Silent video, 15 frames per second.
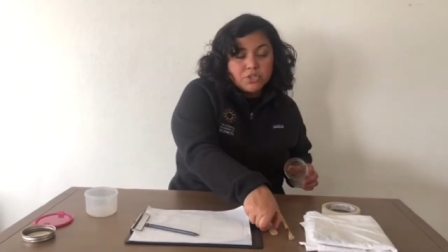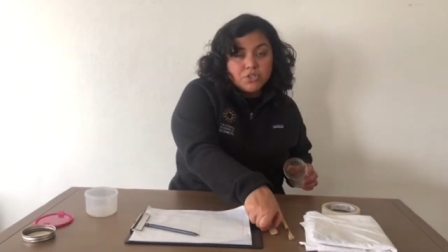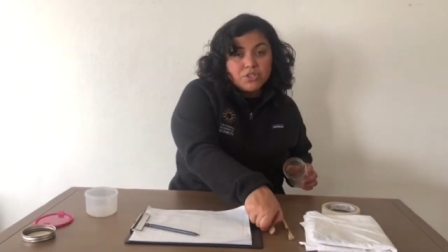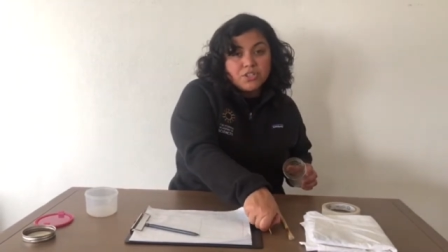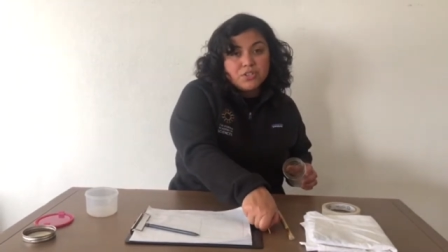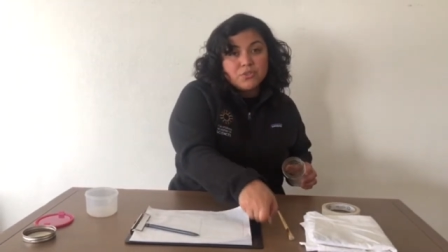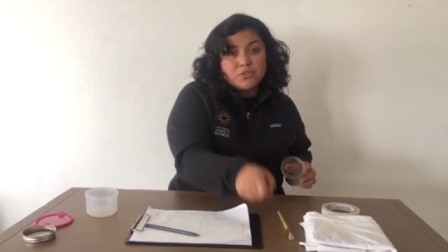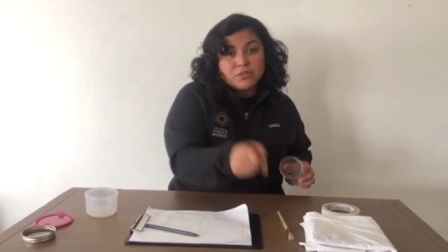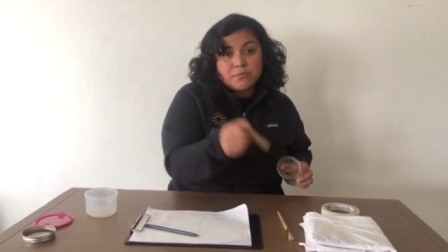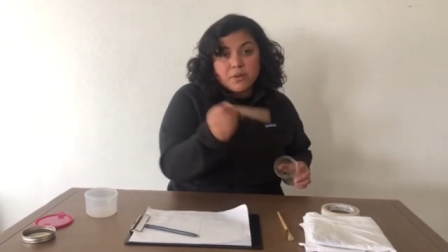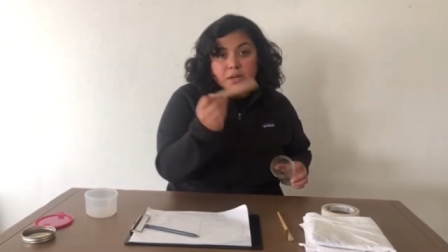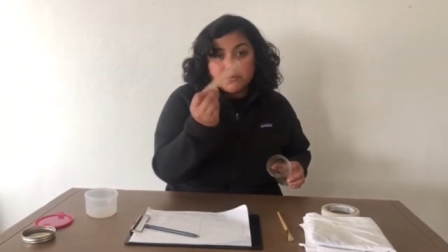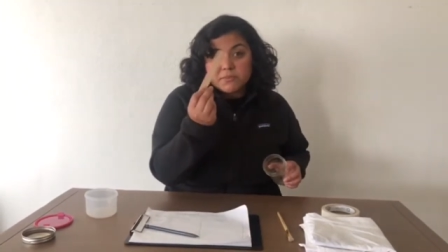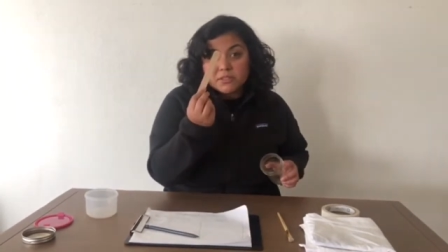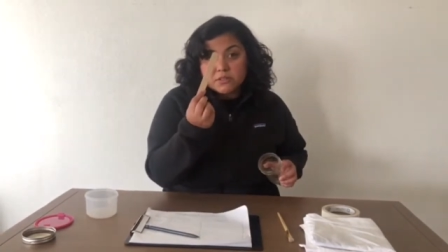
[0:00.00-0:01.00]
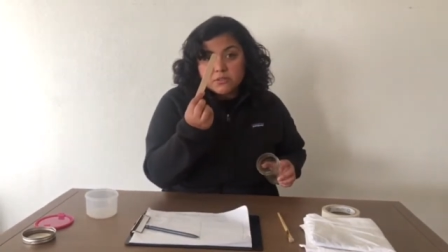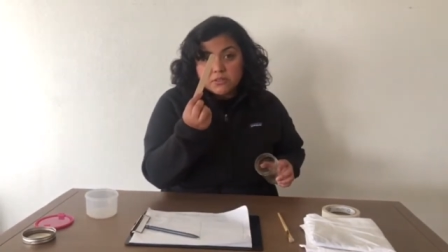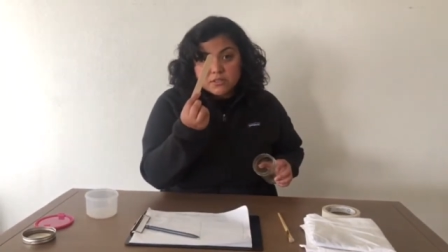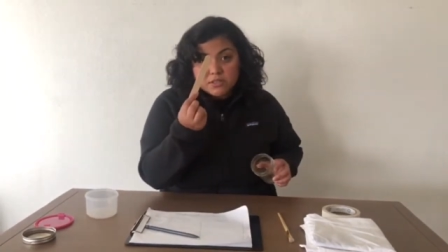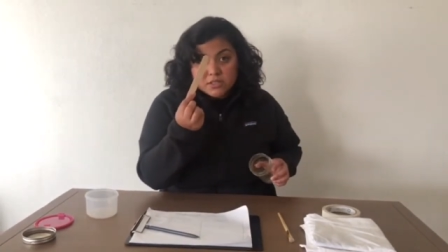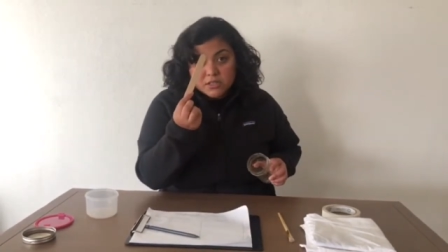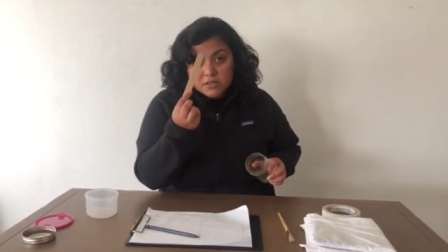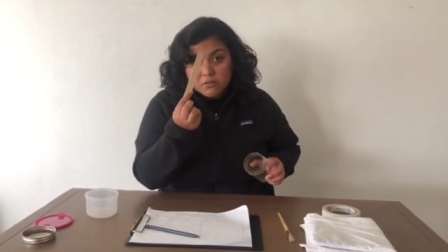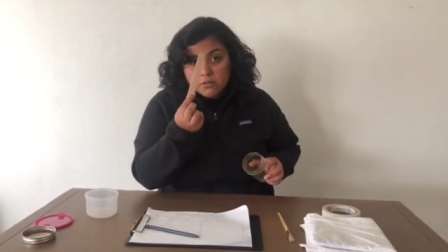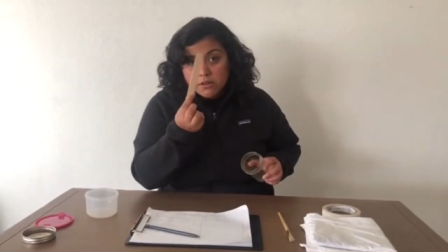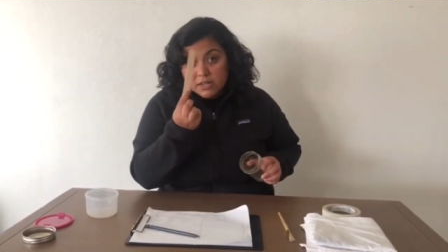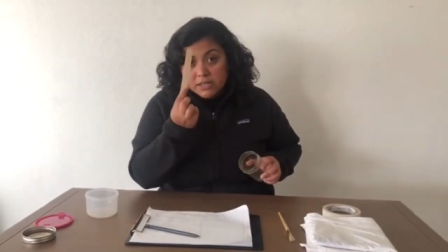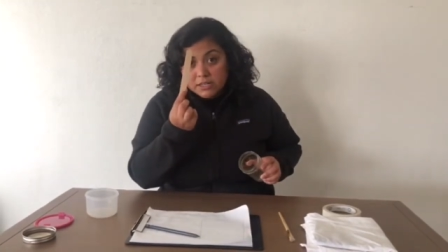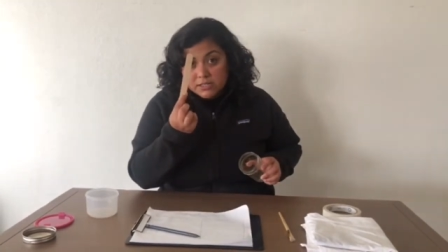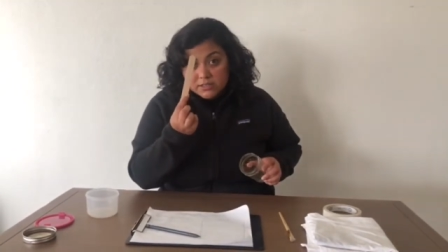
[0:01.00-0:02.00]
you could use a popsicle stick or
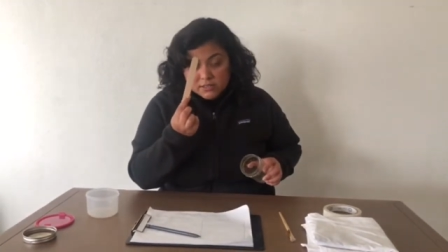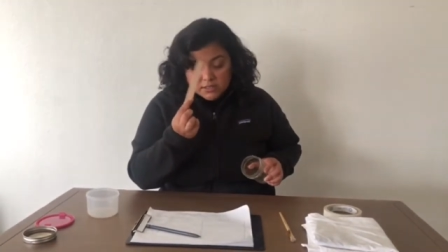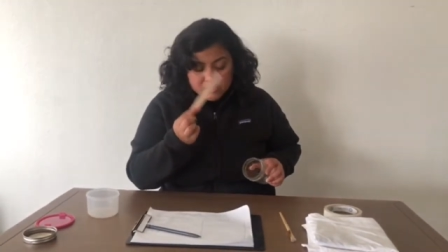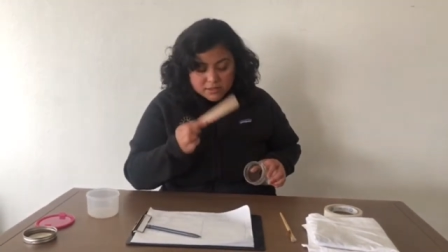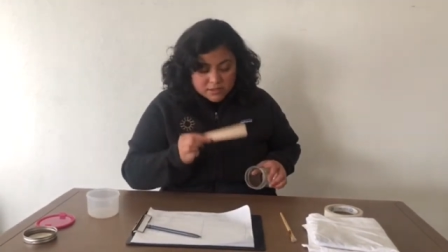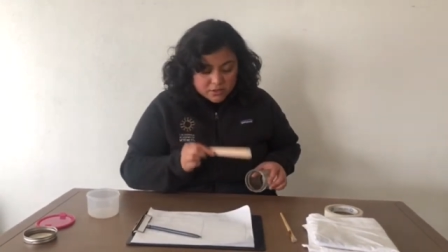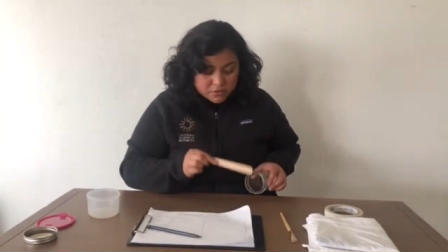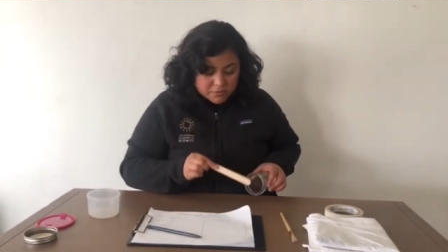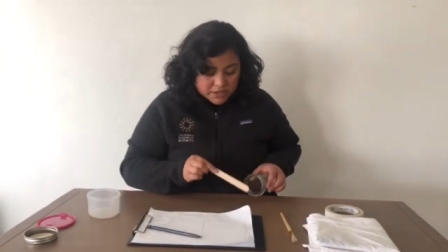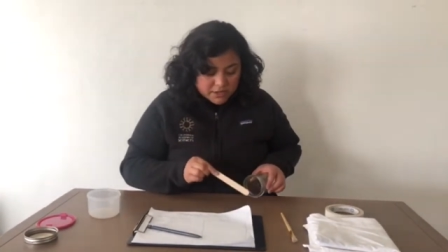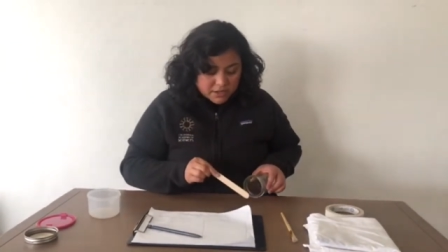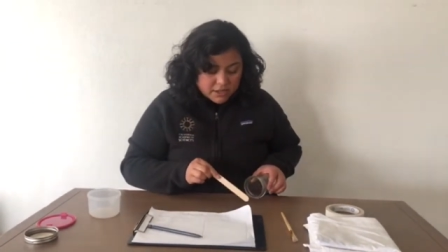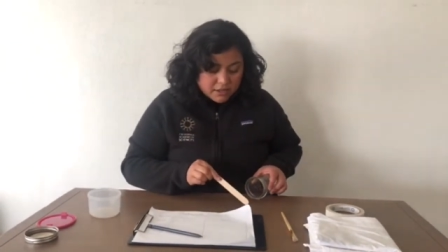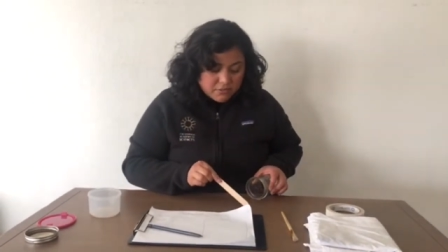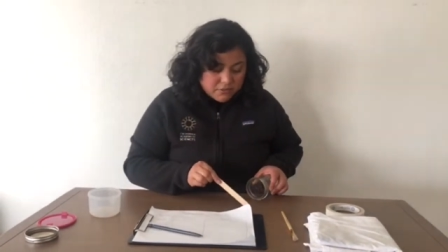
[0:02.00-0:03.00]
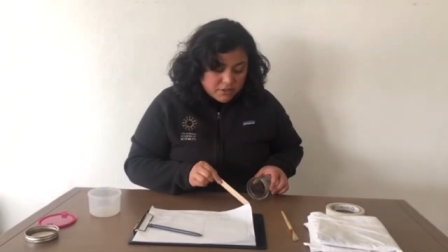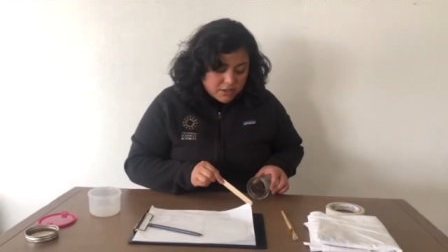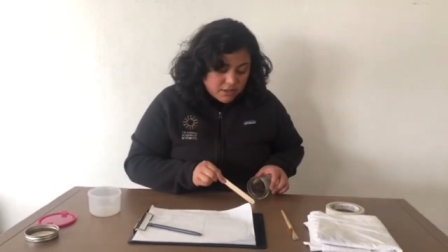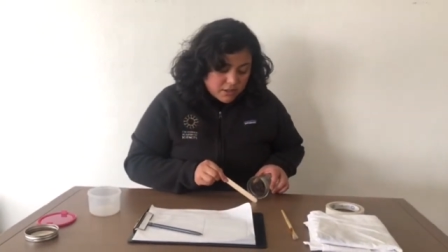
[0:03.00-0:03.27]
any stick that you might have,